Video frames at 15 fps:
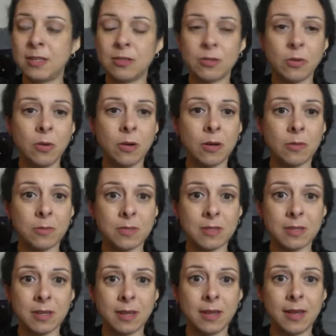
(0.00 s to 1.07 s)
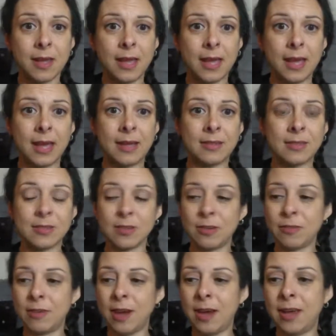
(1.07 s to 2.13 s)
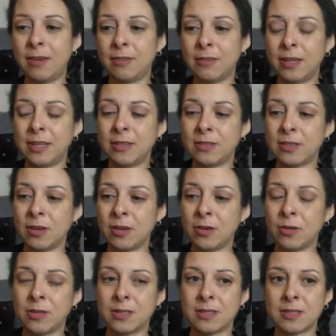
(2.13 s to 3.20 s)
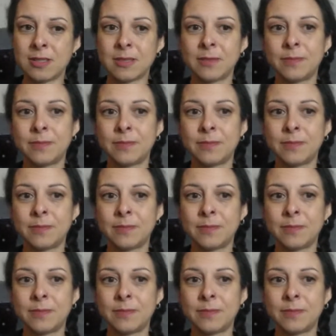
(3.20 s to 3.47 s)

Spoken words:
storms and survive. And so it's